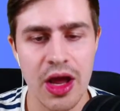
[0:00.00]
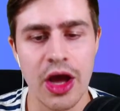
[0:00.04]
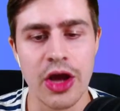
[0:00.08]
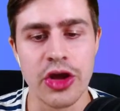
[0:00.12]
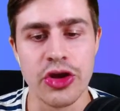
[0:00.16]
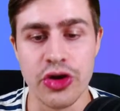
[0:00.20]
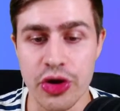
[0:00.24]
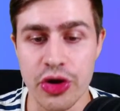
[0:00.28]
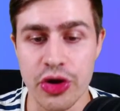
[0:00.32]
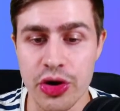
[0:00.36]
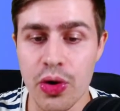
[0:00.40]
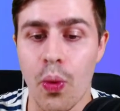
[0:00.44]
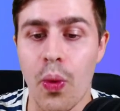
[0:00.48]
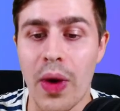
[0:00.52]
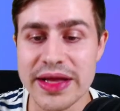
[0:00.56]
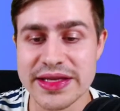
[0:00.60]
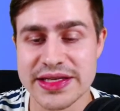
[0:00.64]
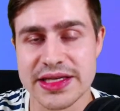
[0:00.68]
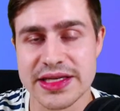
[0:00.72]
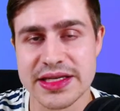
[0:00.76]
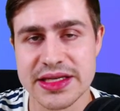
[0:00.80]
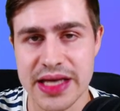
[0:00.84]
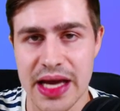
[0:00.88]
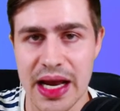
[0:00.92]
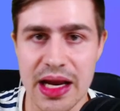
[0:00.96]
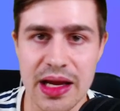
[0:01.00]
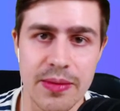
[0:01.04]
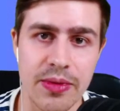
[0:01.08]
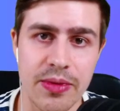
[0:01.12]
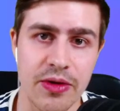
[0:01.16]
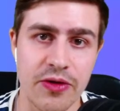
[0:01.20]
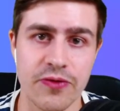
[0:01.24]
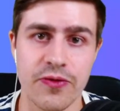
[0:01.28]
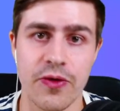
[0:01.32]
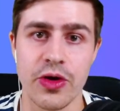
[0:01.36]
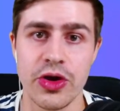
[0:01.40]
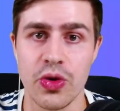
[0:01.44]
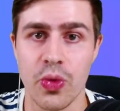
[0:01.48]
You're going to want Salah
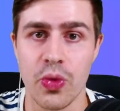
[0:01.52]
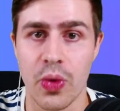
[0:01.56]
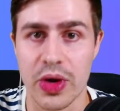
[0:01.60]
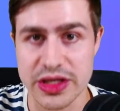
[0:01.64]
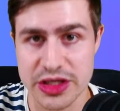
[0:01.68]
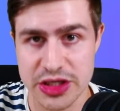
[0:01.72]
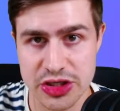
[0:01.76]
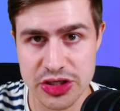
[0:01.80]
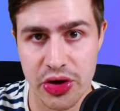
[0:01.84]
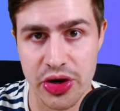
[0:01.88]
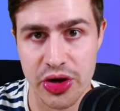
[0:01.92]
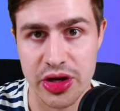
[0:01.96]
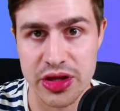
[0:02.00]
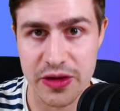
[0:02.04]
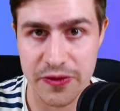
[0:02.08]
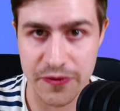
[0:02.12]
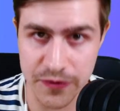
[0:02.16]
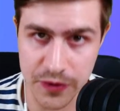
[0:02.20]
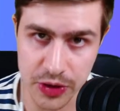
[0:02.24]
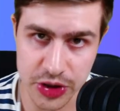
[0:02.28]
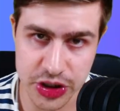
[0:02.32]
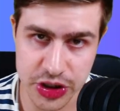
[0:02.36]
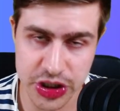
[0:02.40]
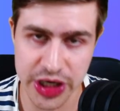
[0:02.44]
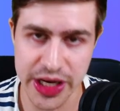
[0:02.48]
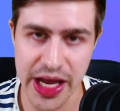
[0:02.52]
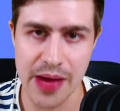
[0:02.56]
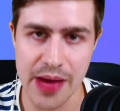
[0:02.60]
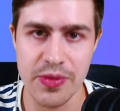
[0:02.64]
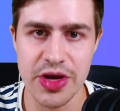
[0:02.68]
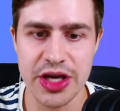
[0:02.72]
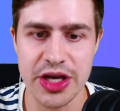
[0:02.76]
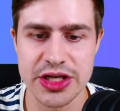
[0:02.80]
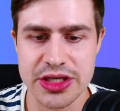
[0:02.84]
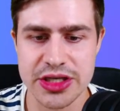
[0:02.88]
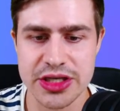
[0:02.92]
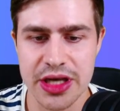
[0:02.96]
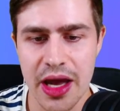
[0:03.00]
before you want Son in the future game
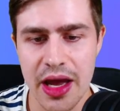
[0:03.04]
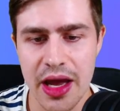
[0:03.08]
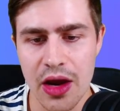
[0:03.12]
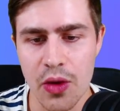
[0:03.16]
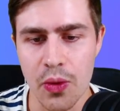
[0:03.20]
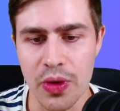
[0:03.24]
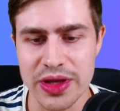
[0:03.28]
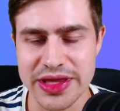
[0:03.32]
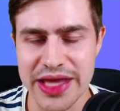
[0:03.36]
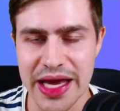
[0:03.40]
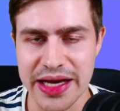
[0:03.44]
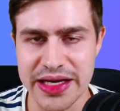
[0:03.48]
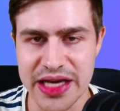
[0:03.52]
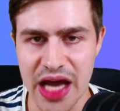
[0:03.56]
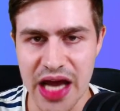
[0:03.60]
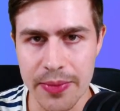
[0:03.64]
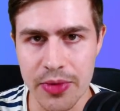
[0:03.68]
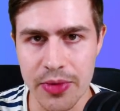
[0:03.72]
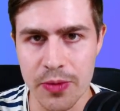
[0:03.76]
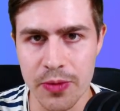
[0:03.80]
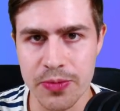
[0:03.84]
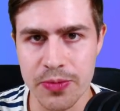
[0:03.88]
weeks, with that double